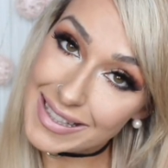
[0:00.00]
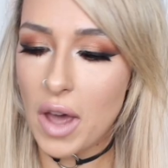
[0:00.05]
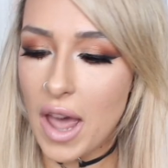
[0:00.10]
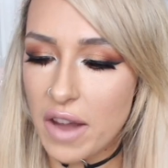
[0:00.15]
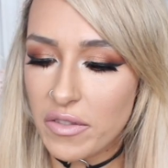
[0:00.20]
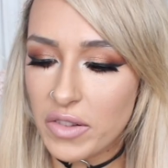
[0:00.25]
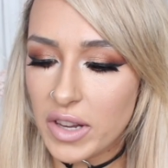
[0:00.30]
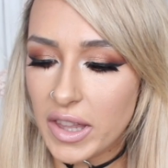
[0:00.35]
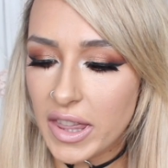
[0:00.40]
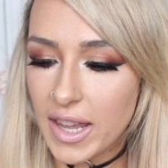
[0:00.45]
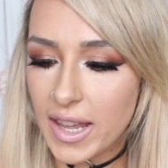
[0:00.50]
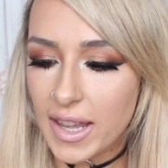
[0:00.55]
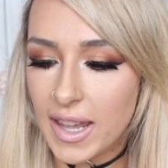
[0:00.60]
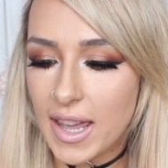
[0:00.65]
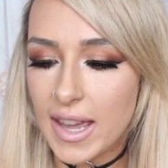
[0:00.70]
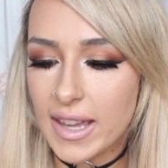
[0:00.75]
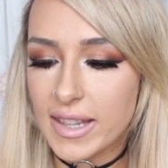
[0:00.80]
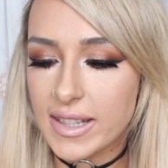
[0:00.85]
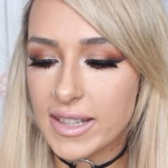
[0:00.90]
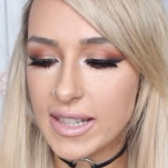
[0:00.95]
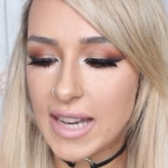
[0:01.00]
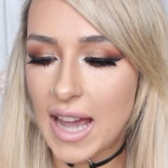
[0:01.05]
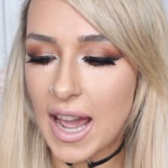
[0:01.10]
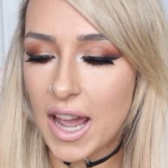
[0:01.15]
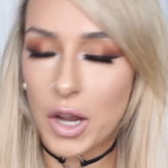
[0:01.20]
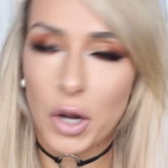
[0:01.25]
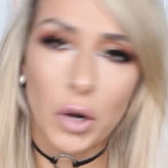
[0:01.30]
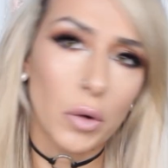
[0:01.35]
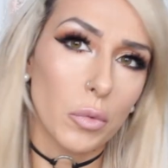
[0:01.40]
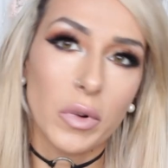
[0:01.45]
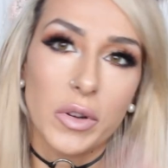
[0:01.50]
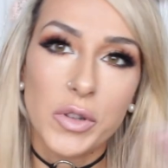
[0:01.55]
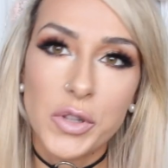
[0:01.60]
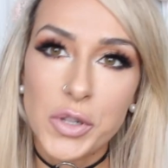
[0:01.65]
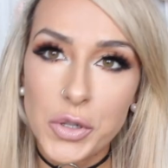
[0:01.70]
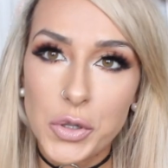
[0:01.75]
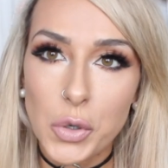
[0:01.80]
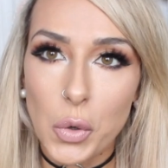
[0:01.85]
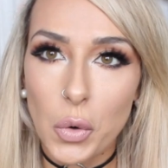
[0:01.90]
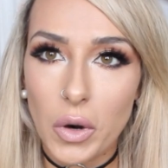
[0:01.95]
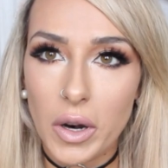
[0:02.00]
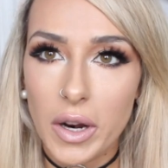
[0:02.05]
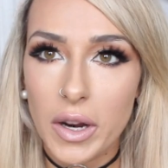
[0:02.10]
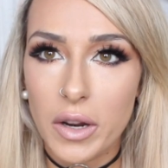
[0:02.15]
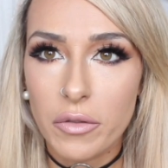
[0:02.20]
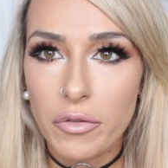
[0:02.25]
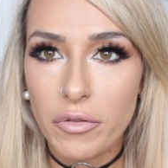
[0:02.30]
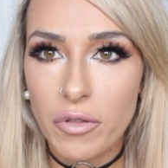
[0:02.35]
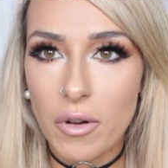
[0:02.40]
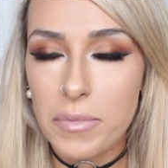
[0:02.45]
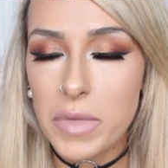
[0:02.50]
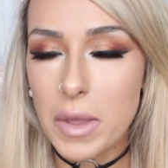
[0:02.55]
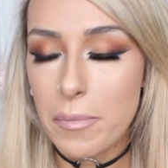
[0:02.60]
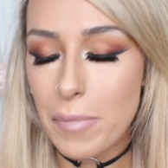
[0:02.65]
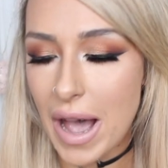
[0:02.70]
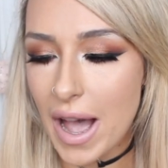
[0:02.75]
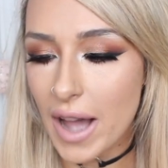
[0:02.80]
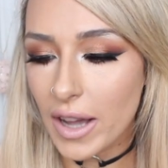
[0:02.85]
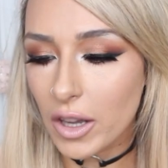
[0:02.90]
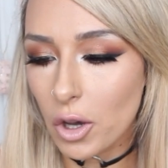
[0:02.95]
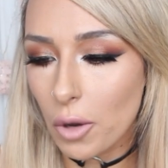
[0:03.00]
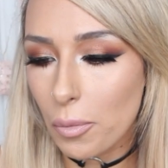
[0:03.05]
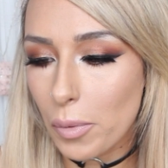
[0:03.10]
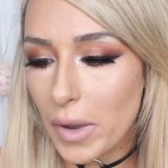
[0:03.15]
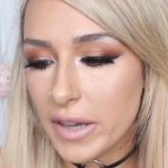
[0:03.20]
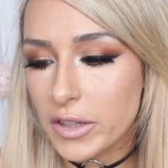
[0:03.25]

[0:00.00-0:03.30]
Everything is now restoring from the backup.